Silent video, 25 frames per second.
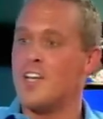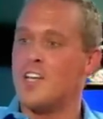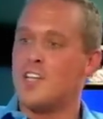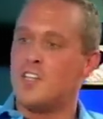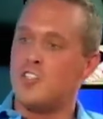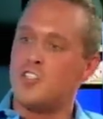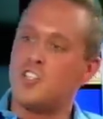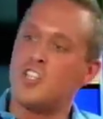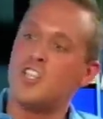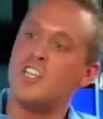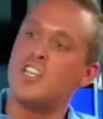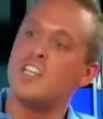
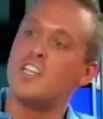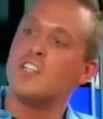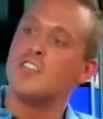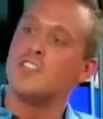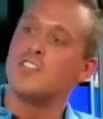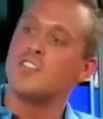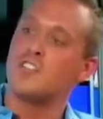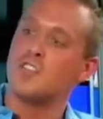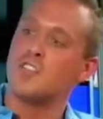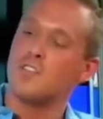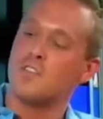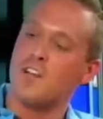she didn't
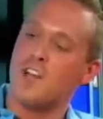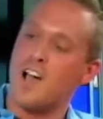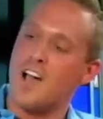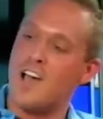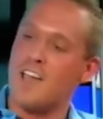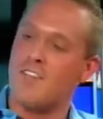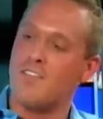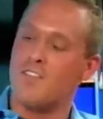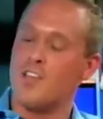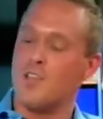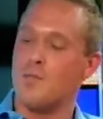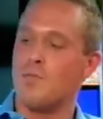
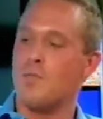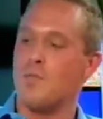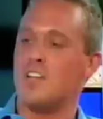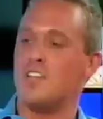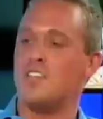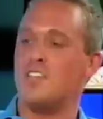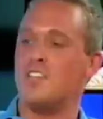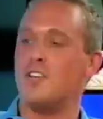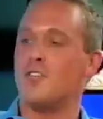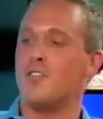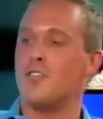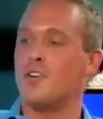survive it,
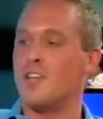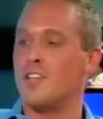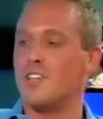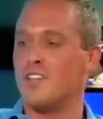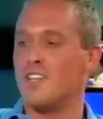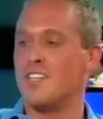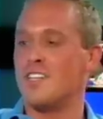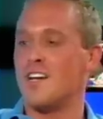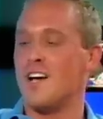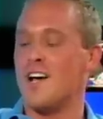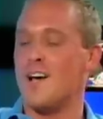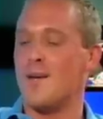but during
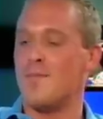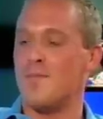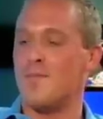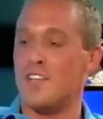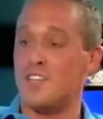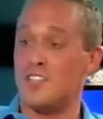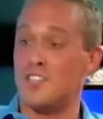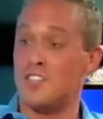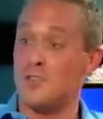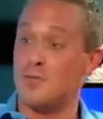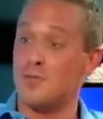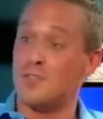the time
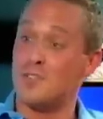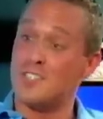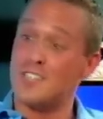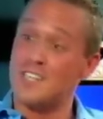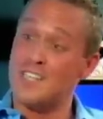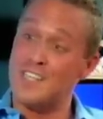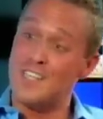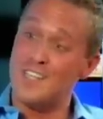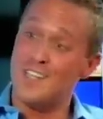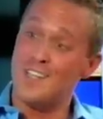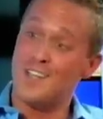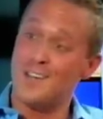that she was
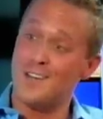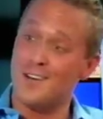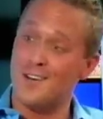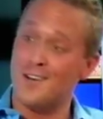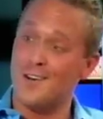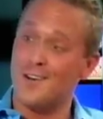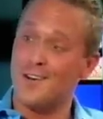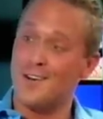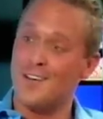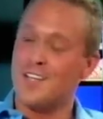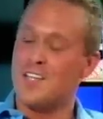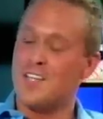
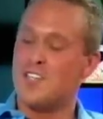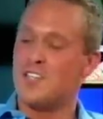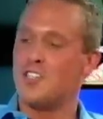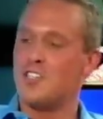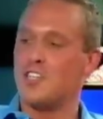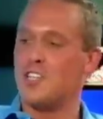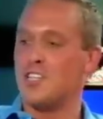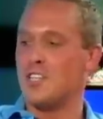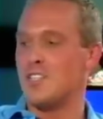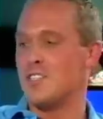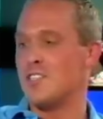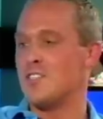here,
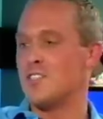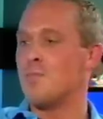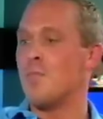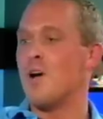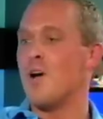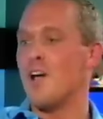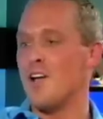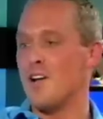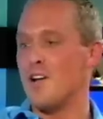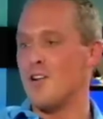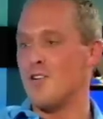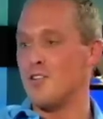she
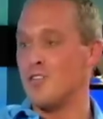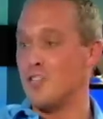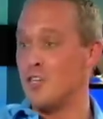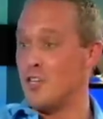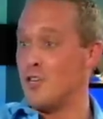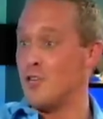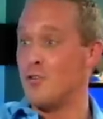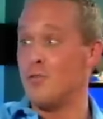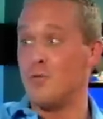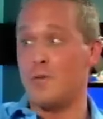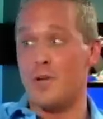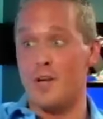inspired
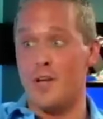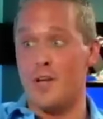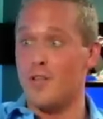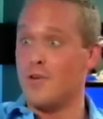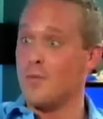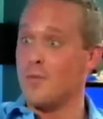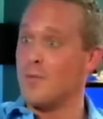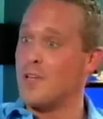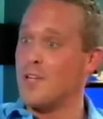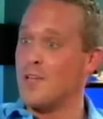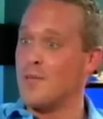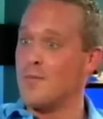you and
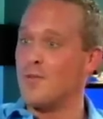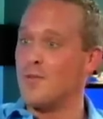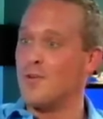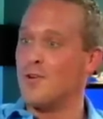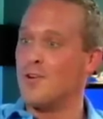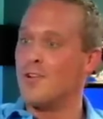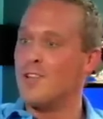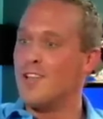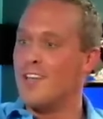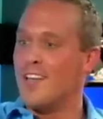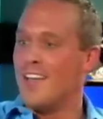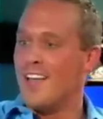other
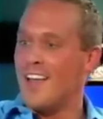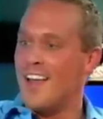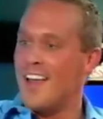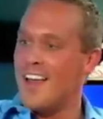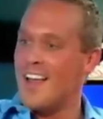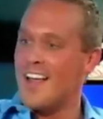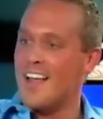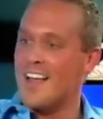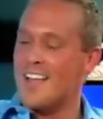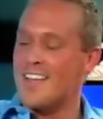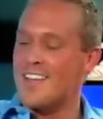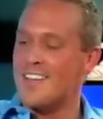people,
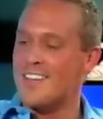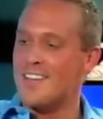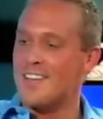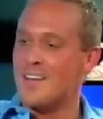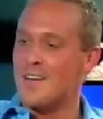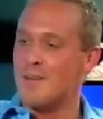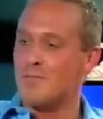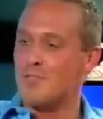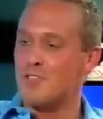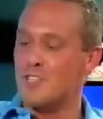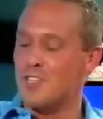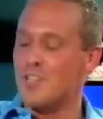and
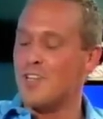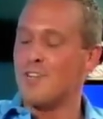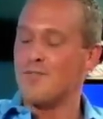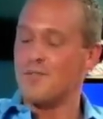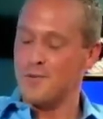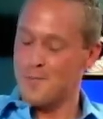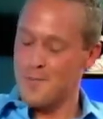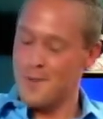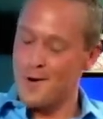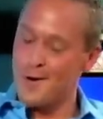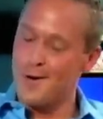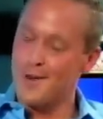she left
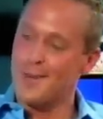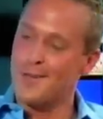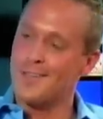her mark.